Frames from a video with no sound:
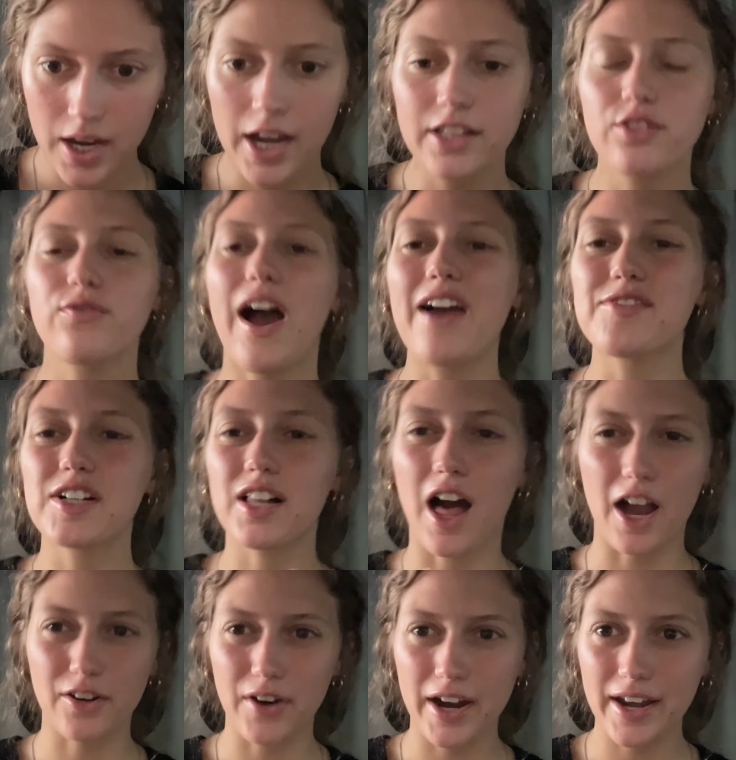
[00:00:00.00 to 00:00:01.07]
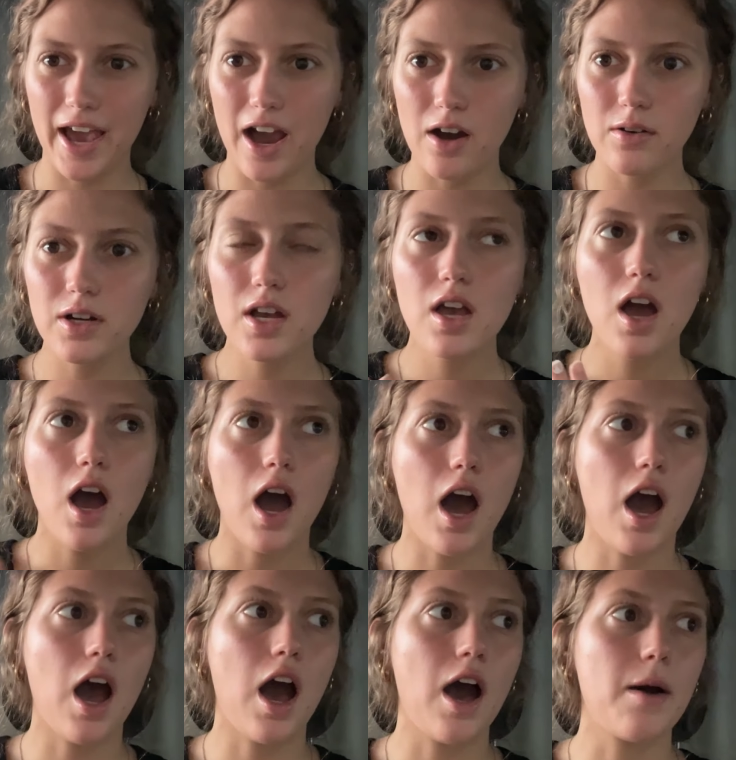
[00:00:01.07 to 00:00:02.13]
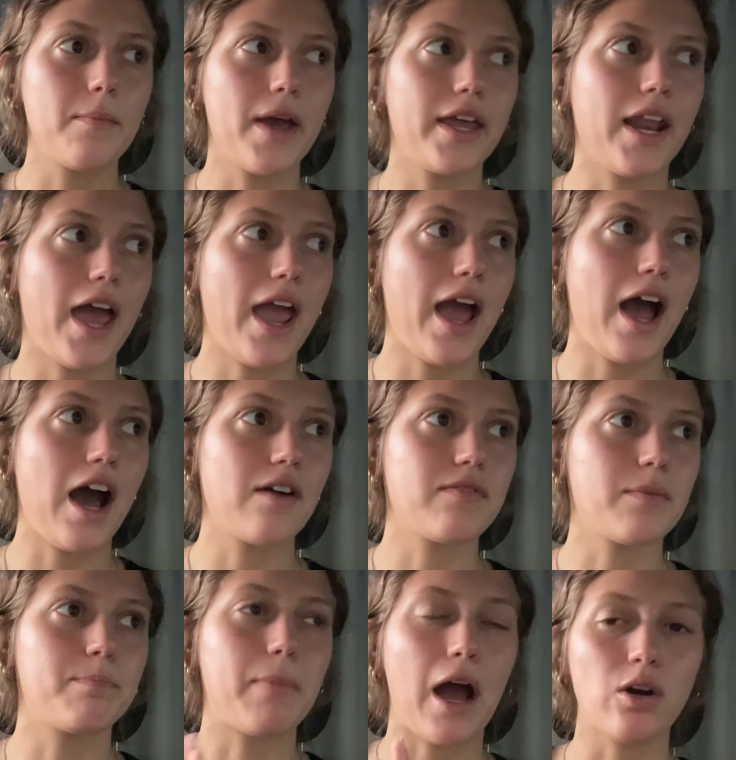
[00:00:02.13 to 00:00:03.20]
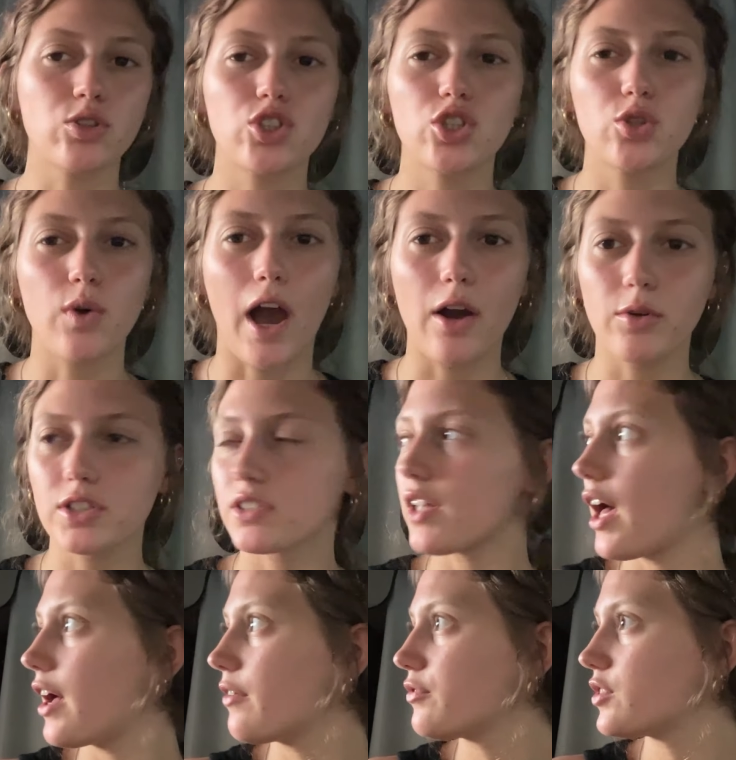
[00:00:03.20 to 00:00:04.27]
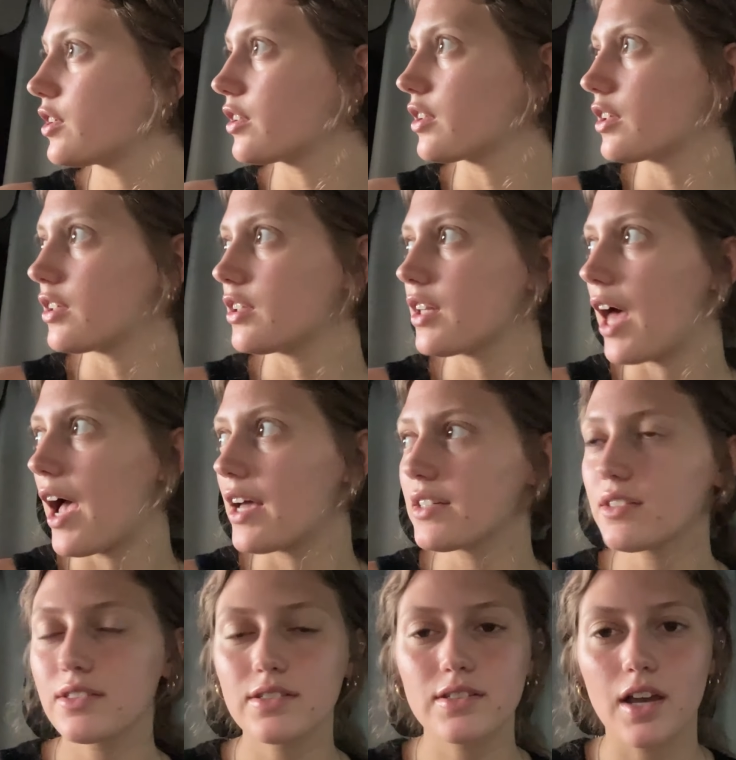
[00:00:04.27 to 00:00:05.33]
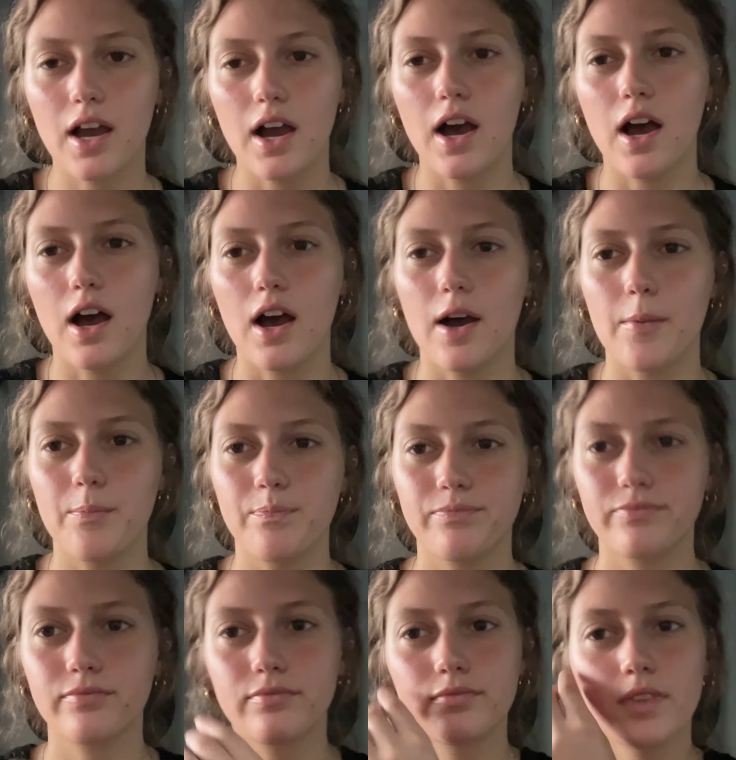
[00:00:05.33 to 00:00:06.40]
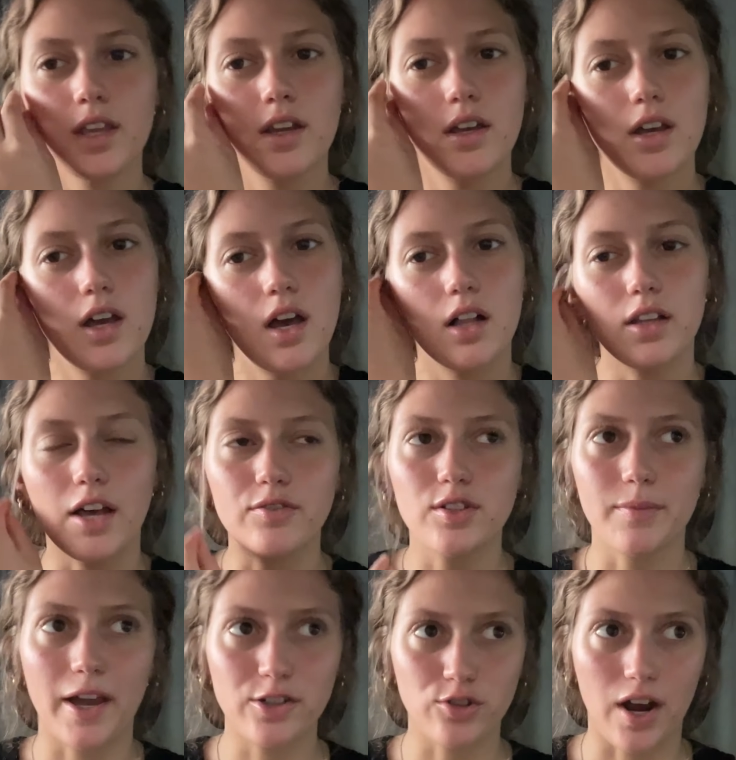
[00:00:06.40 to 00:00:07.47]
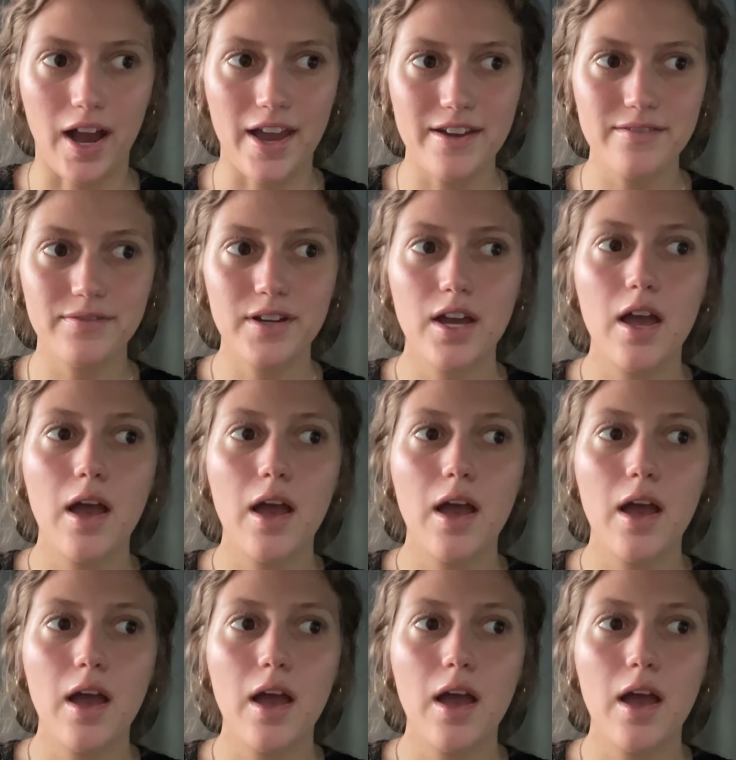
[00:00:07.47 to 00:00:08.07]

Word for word: it's 5 o'clock right now, and I have about 2 hours left, a little less left in my drive.